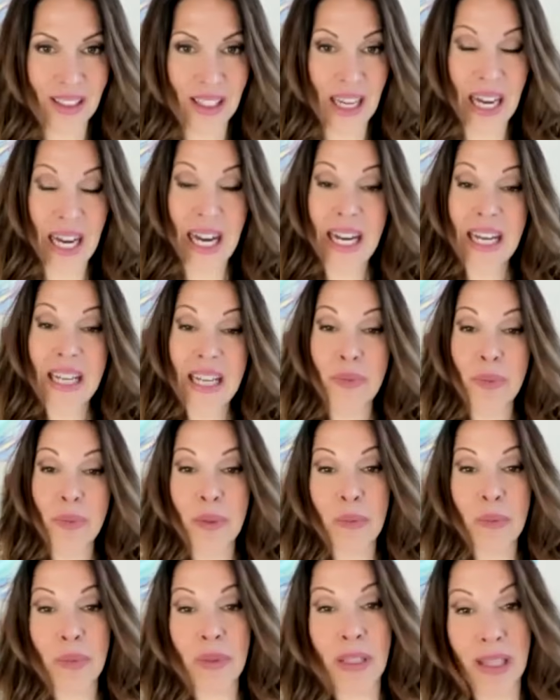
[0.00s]
I have
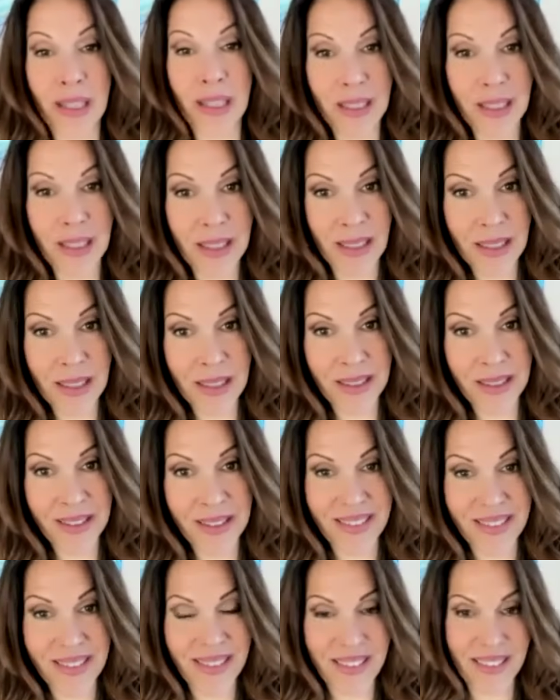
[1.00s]
been blessed
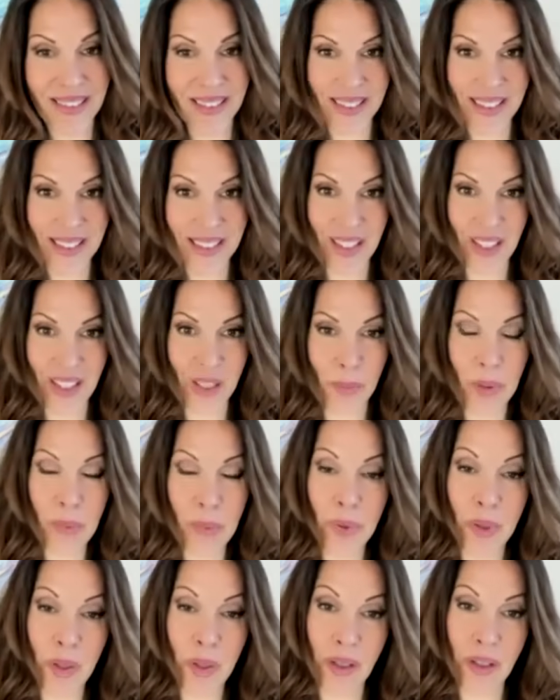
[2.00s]
to be
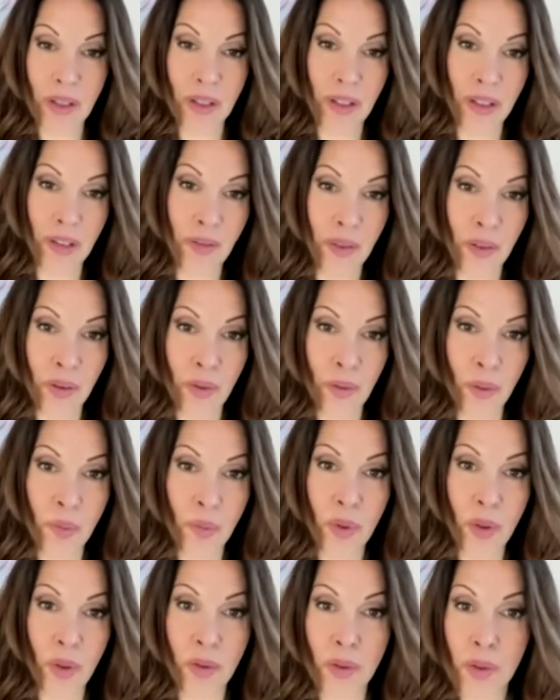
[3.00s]
part of a group
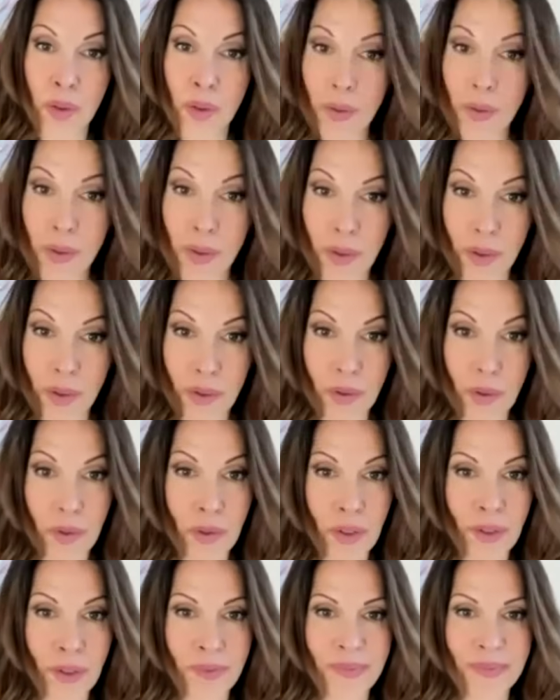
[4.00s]
called Soul
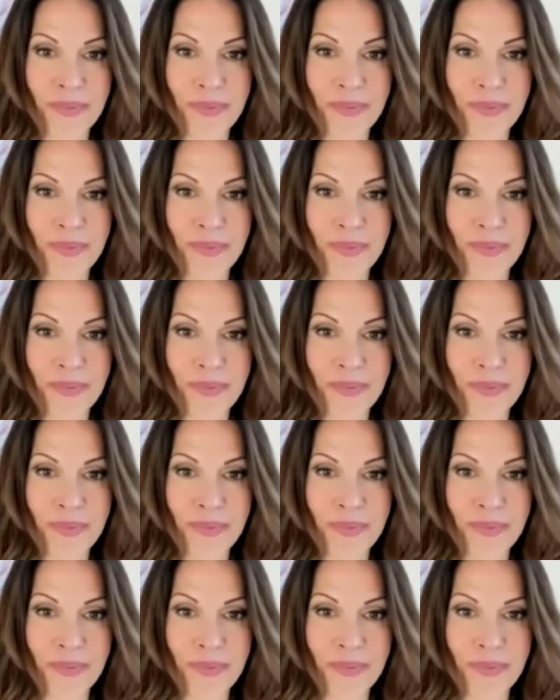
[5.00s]
Search.